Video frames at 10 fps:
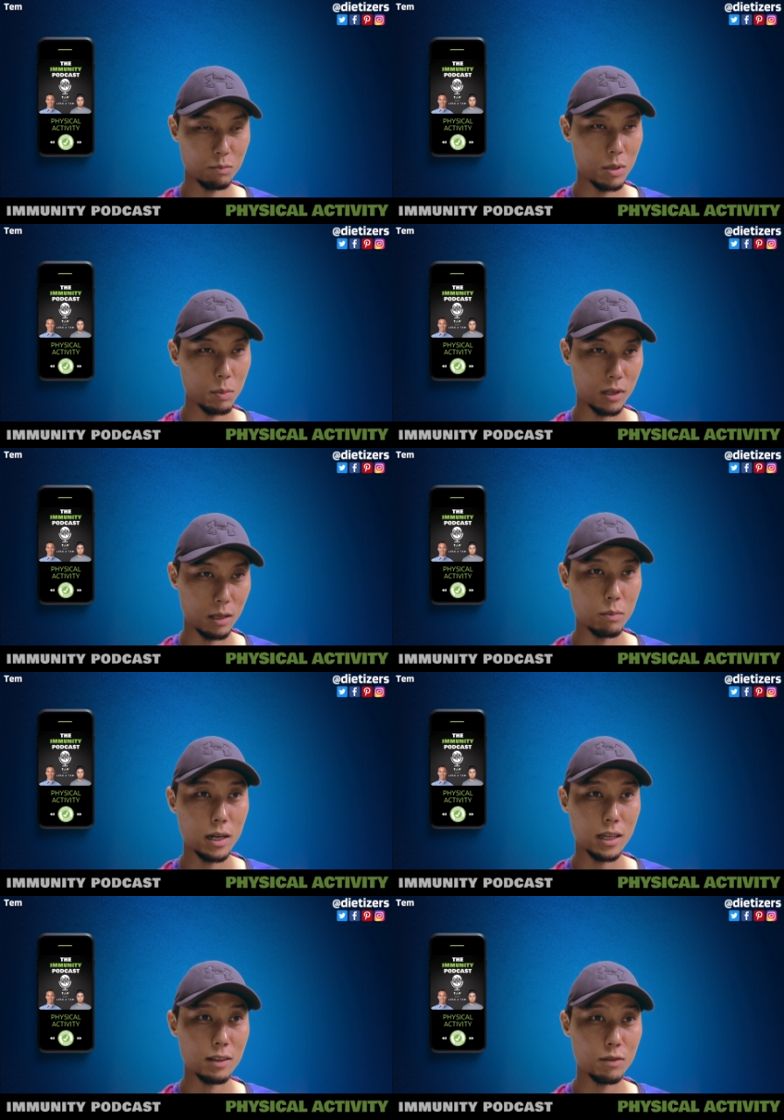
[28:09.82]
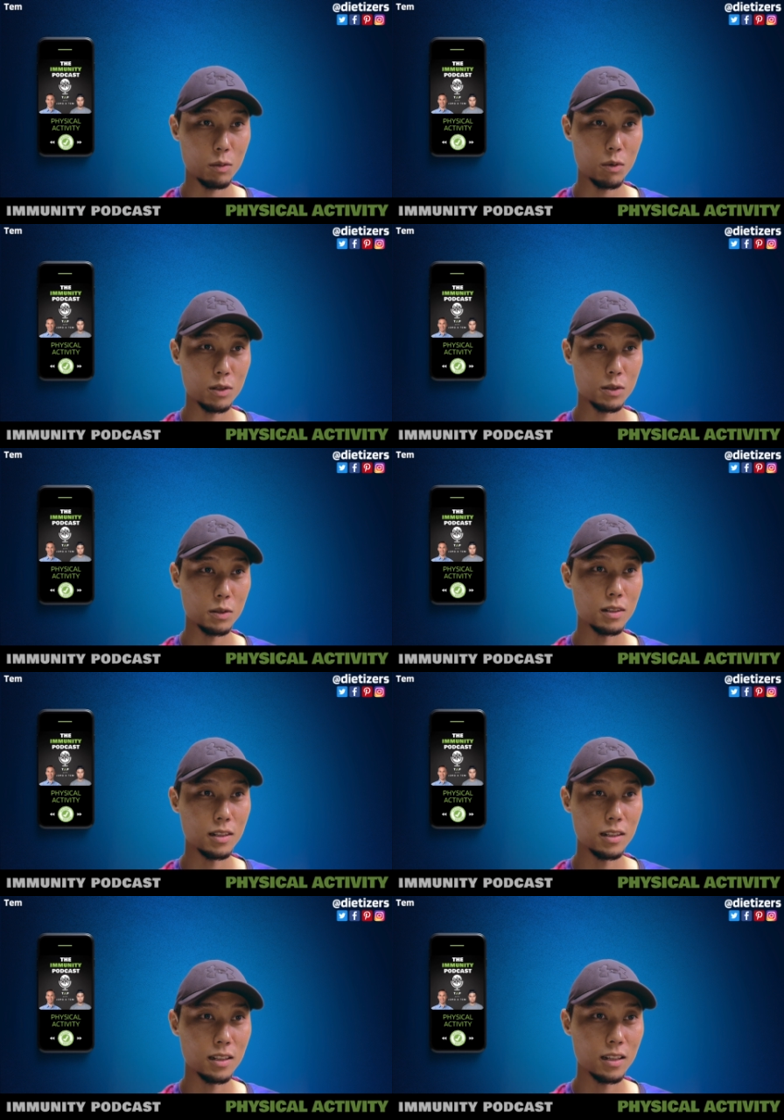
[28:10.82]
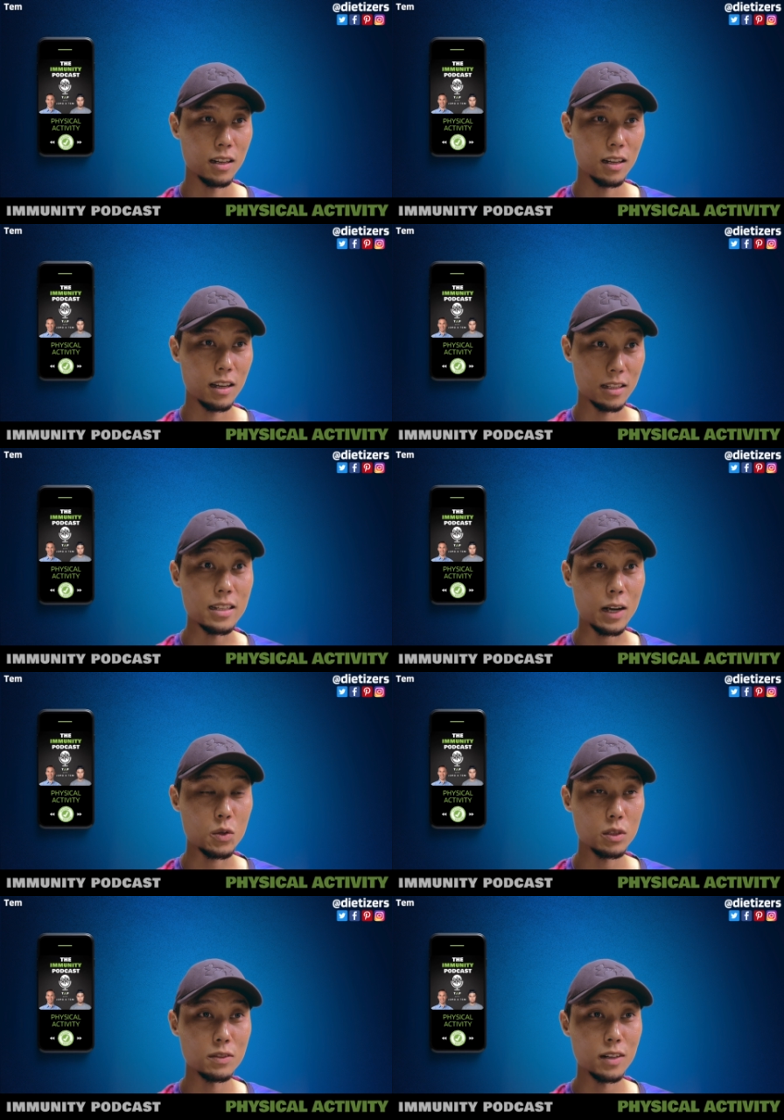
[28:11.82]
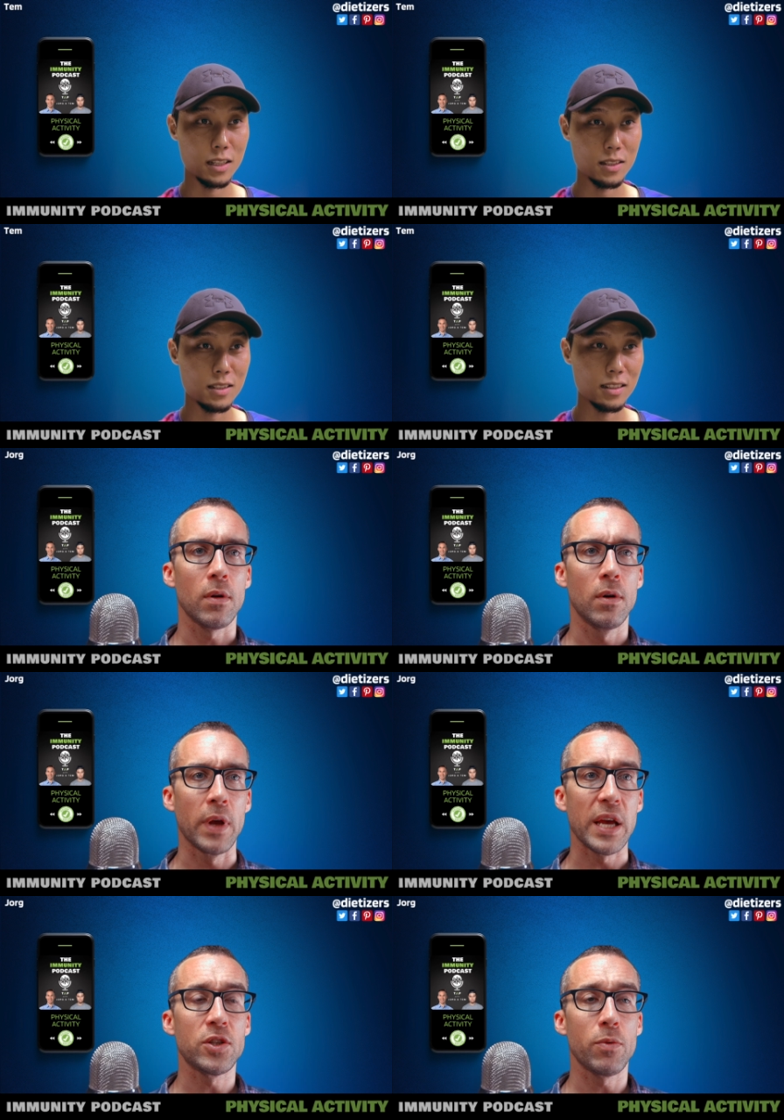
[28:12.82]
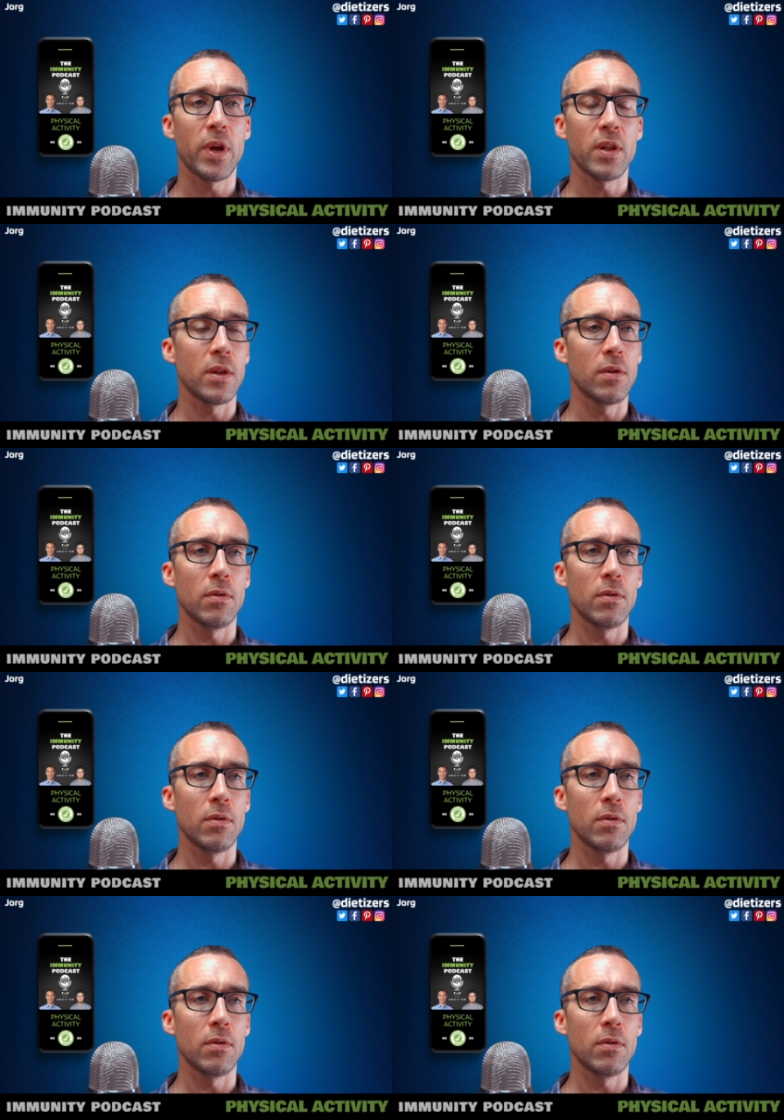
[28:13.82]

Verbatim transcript: people can buy if they want to it's an actual device okay so but